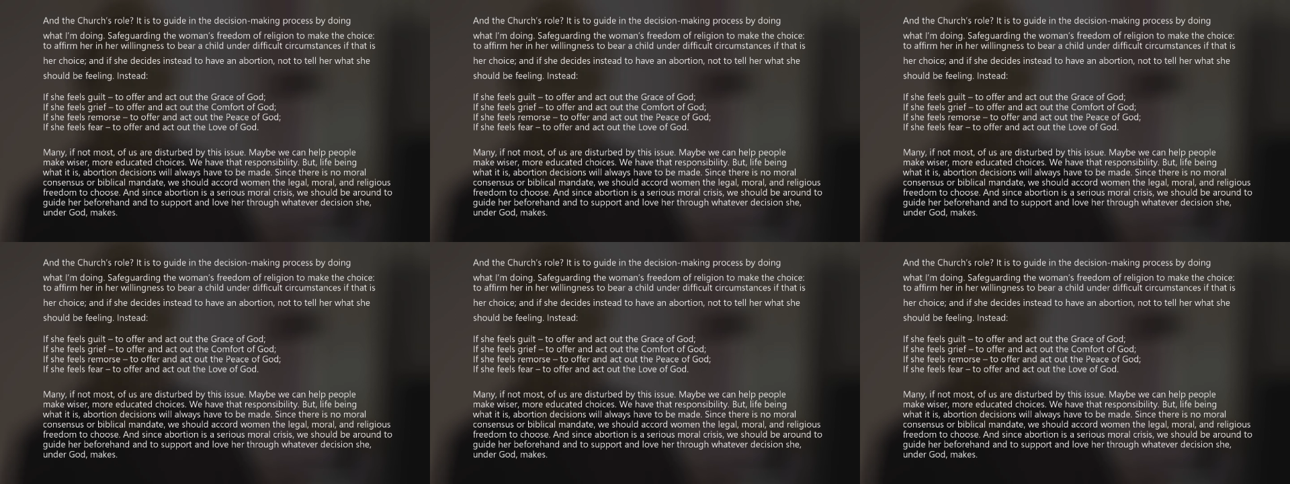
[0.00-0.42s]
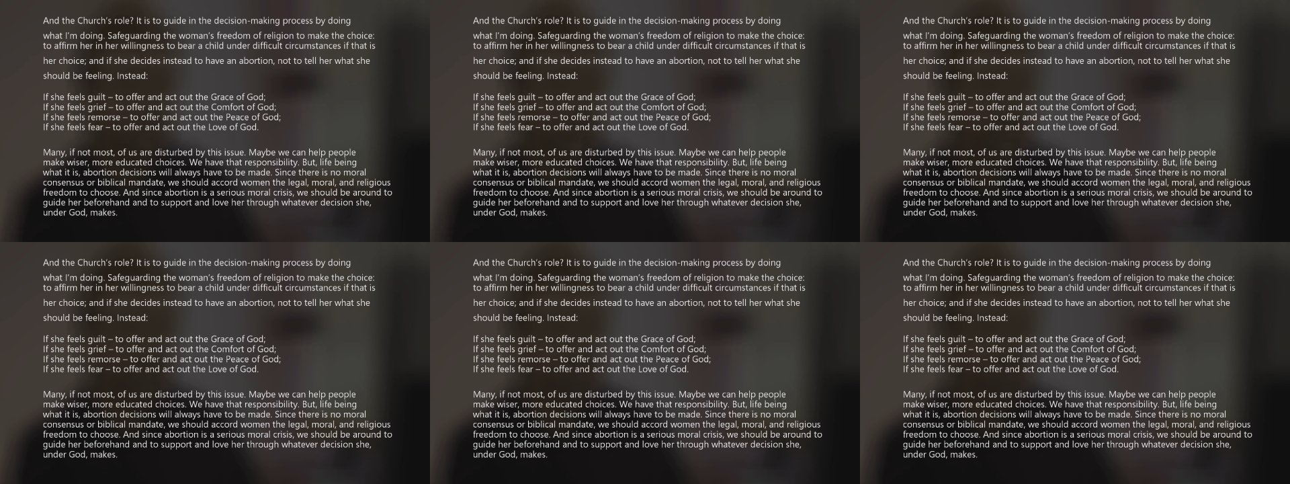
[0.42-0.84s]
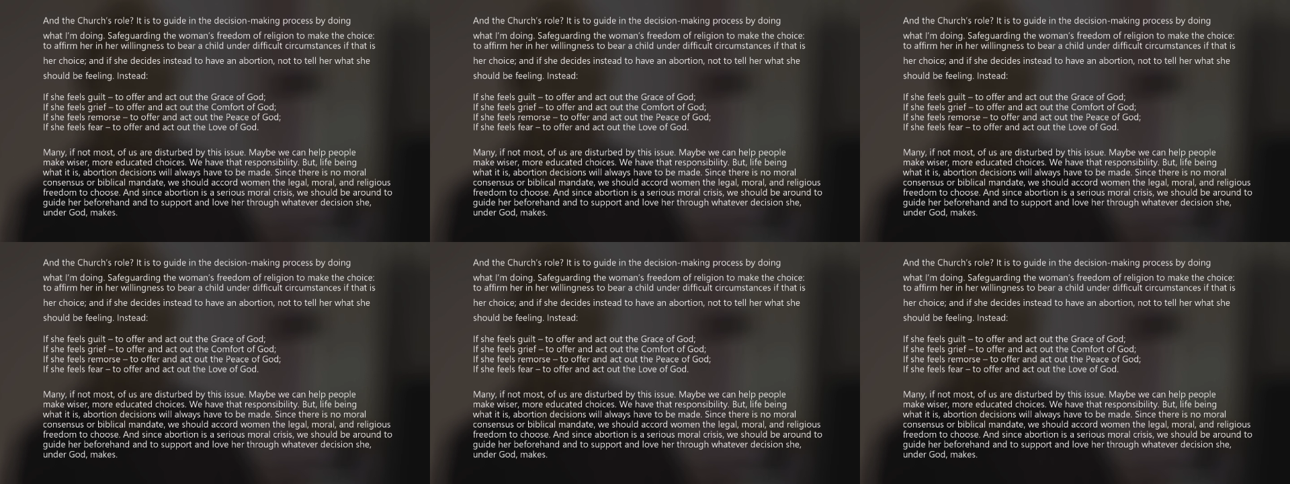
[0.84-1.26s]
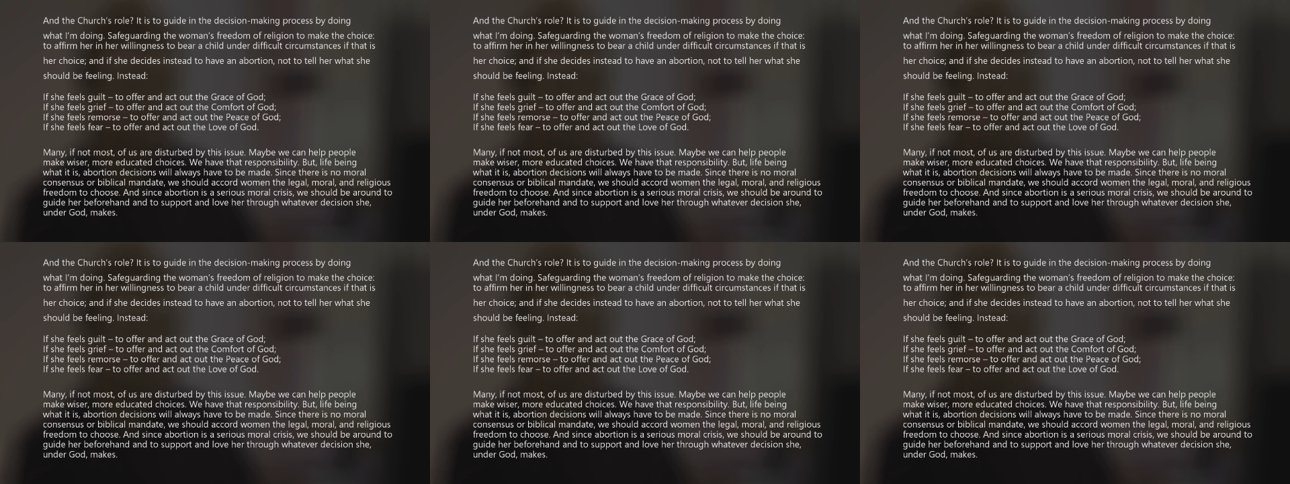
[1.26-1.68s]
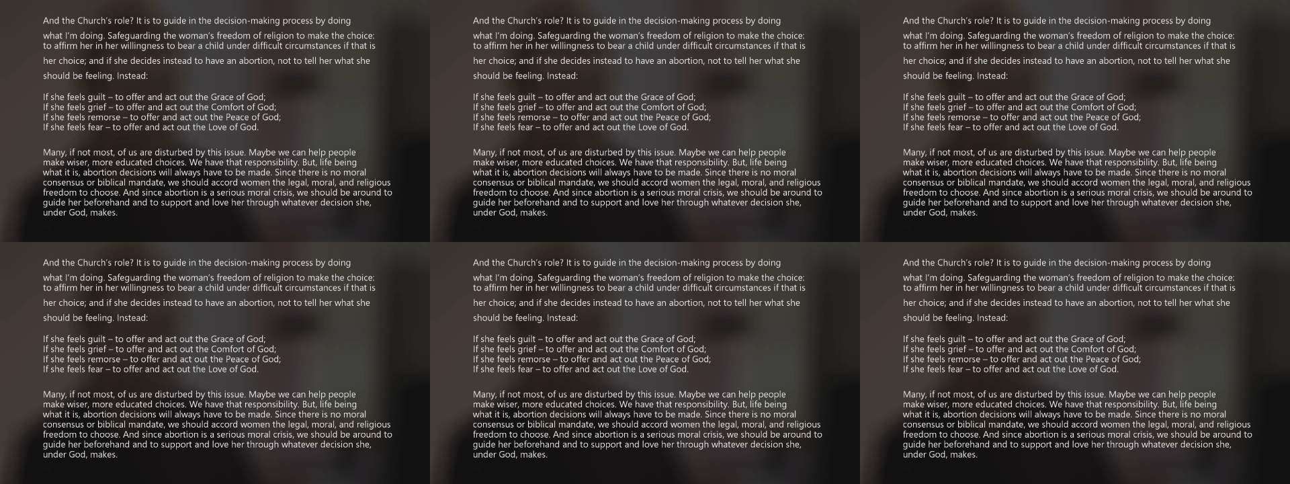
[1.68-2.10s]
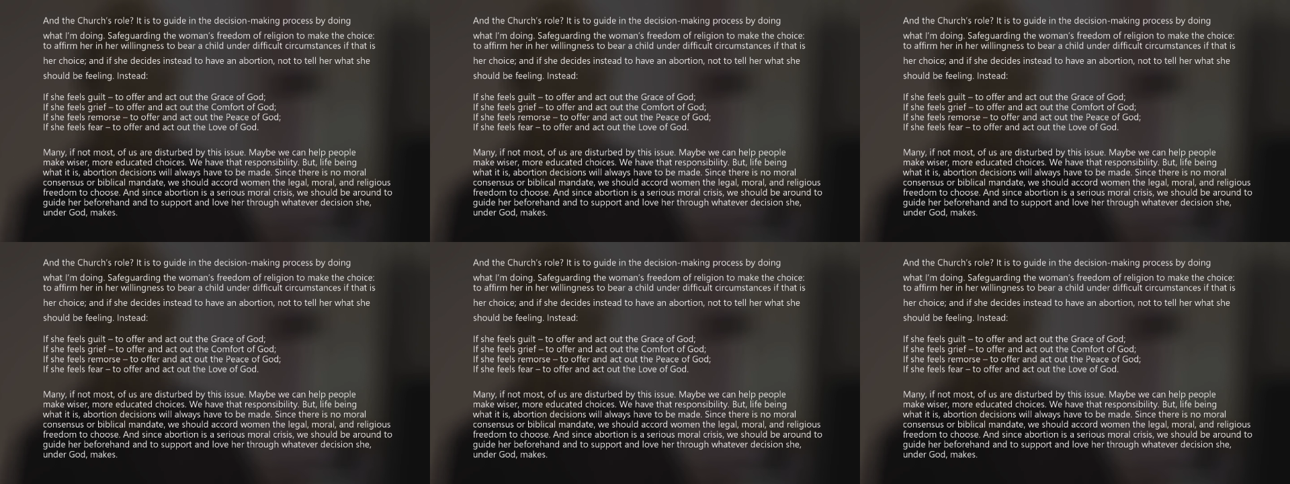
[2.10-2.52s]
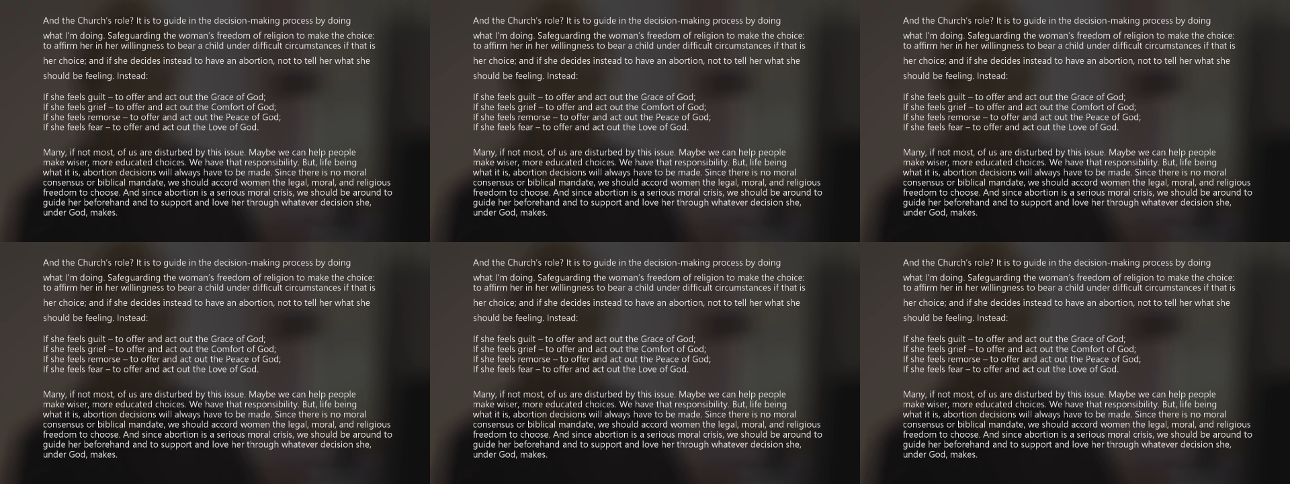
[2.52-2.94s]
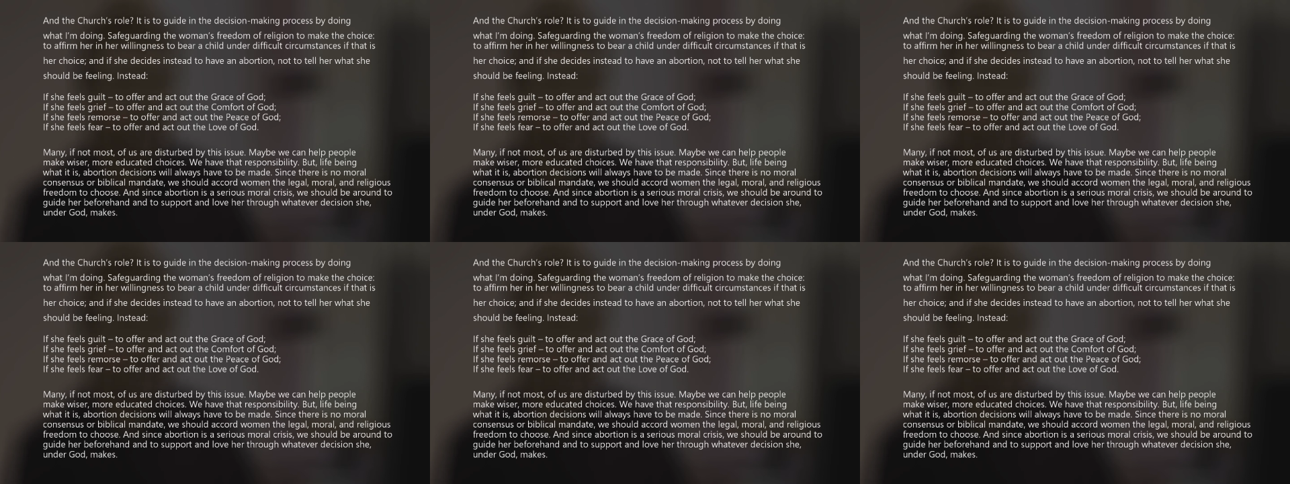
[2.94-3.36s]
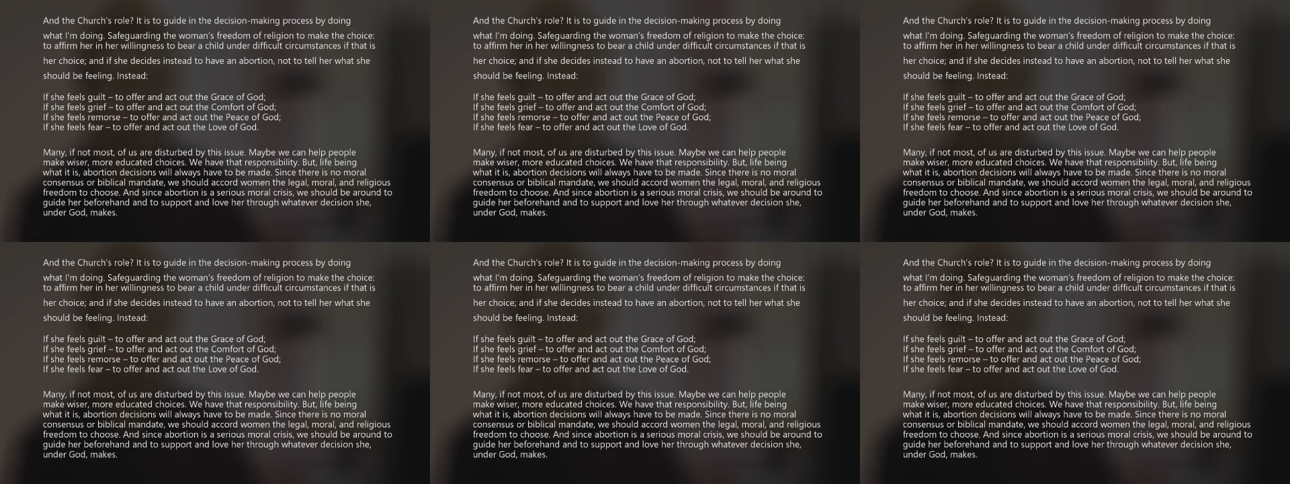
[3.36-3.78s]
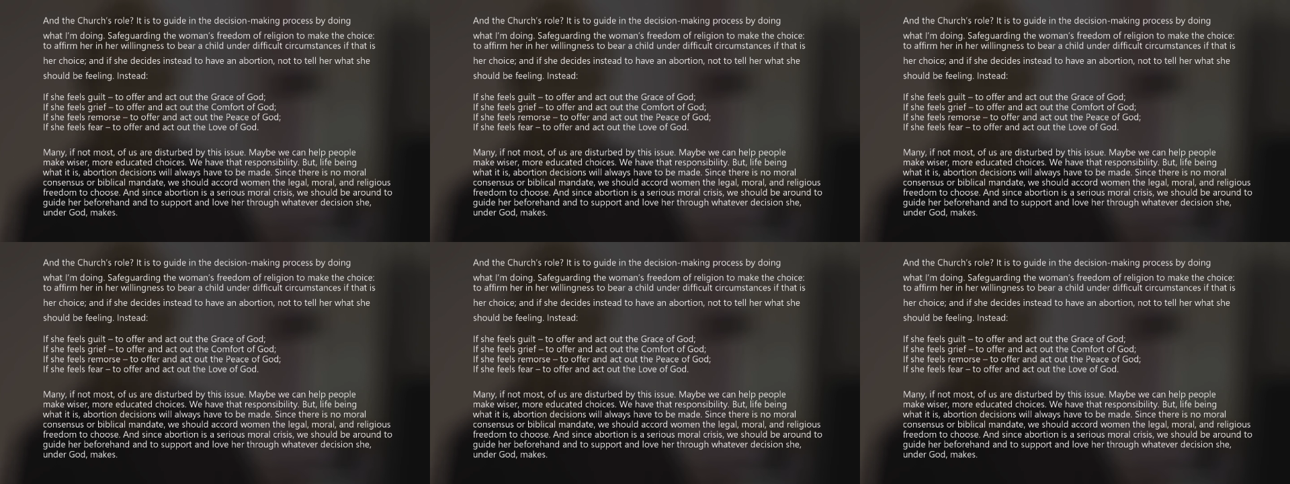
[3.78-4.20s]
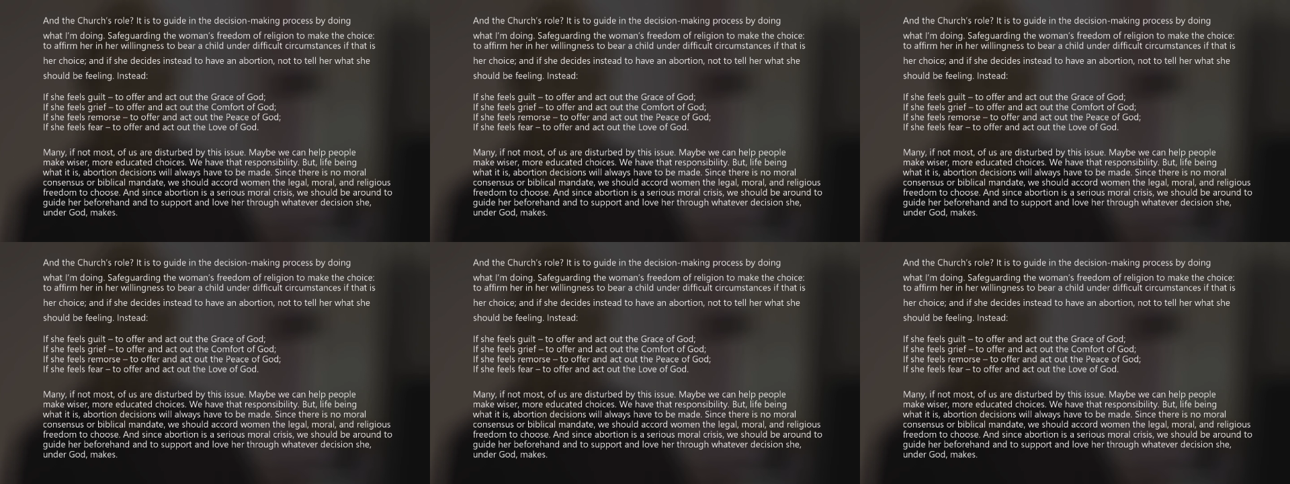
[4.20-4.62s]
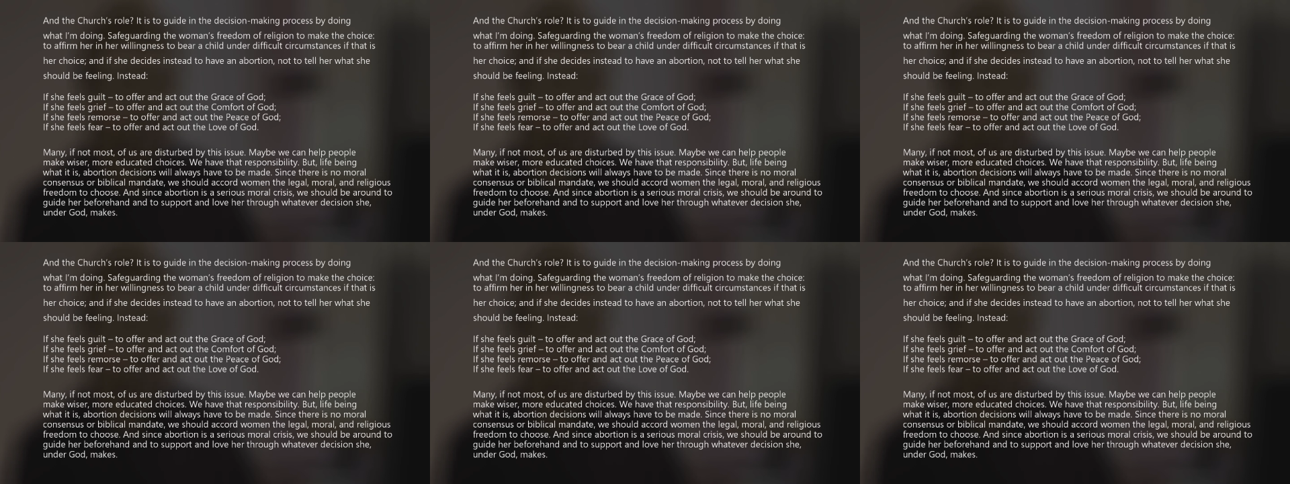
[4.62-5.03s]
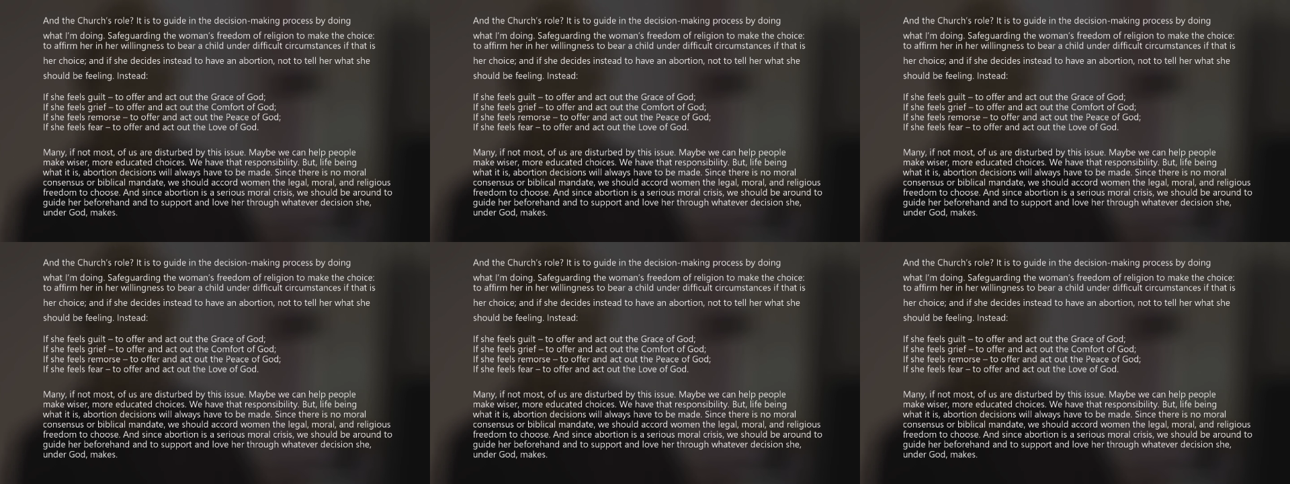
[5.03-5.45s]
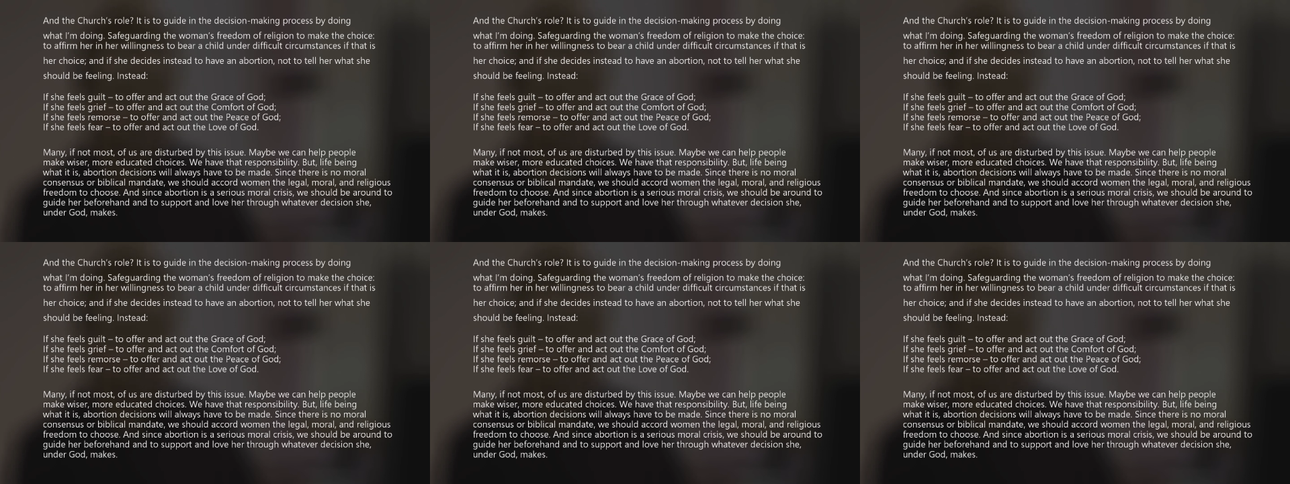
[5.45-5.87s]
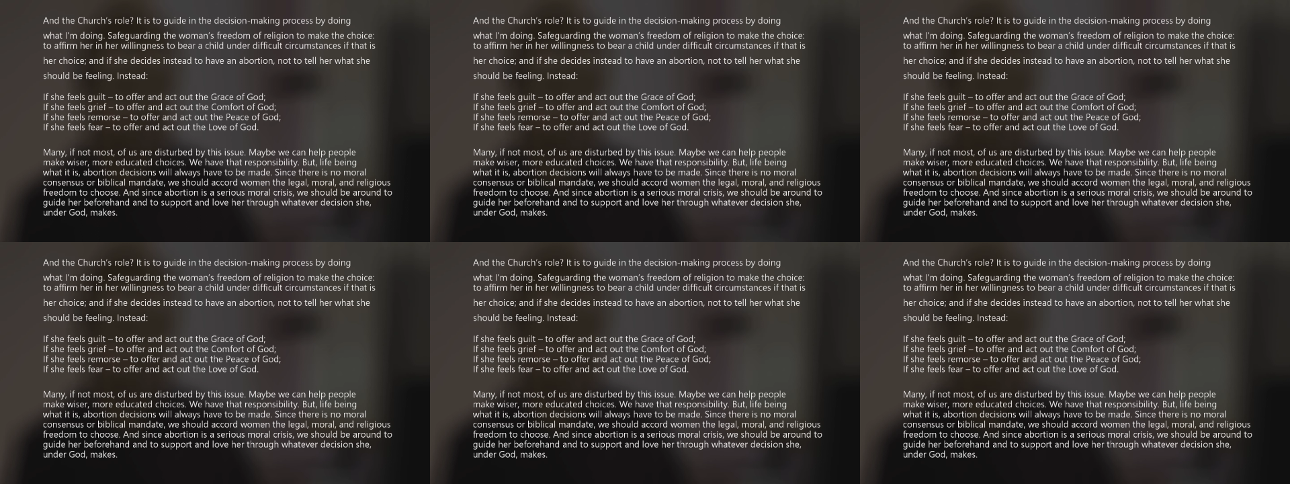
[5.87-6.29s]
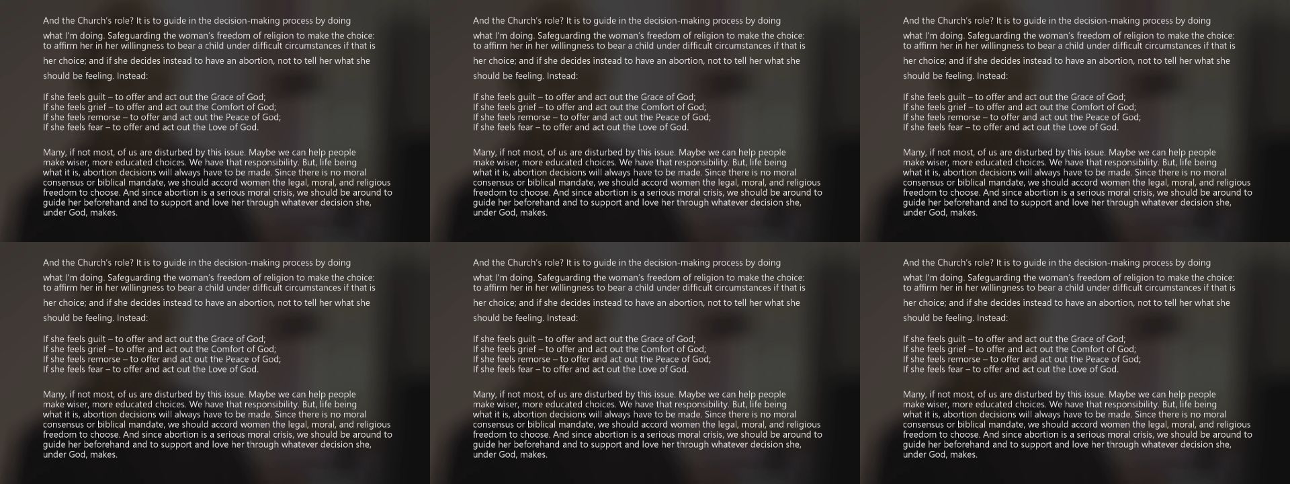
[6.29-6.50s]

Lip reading: Nobody's mouth can be seen.